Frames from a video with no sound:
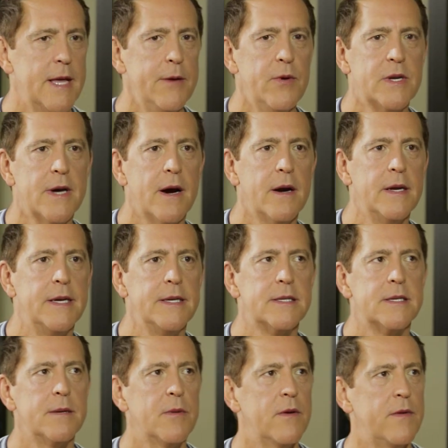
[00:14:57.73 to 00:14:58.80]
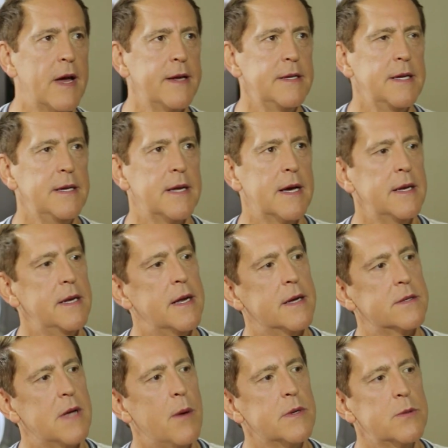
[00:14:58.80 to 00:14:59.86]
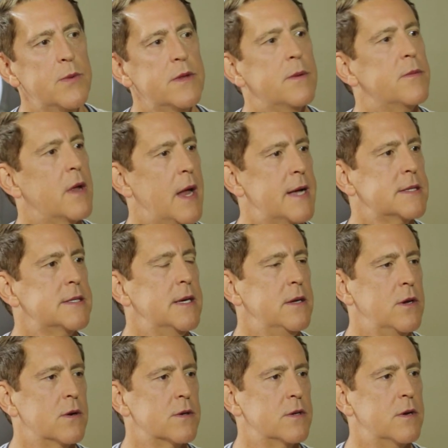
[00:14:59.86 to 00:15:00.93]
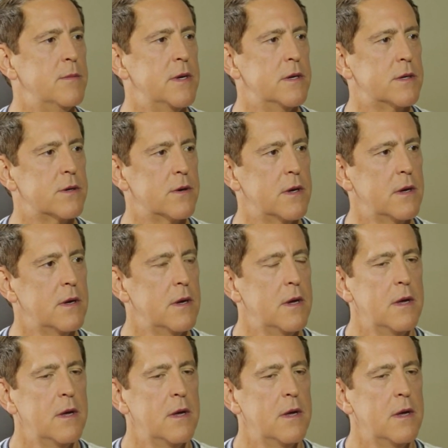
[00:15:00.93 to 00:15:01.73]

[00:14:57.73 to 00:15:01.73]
They retired in December of 1999. So I was with them the last 10 years of their ministry,